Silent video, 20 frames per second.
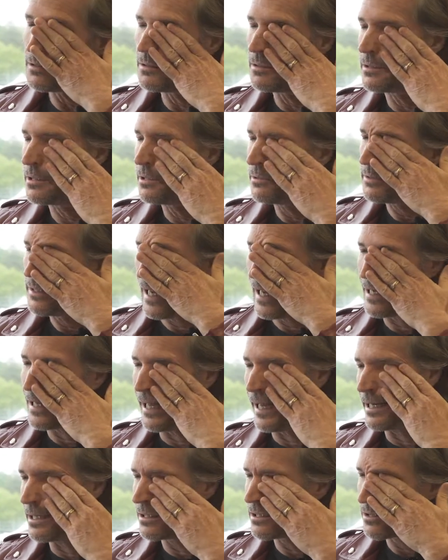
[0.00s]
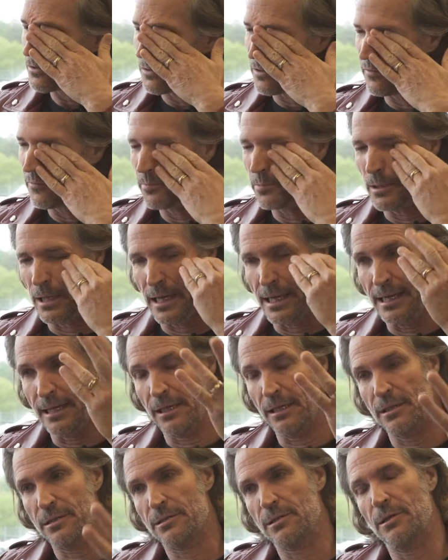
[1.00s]
2 decades sort of playing
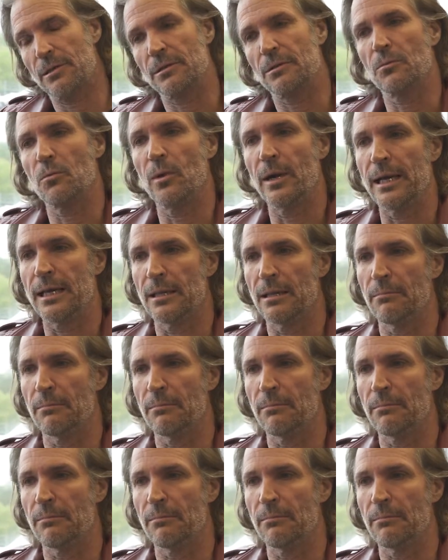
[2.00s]
in a certain way that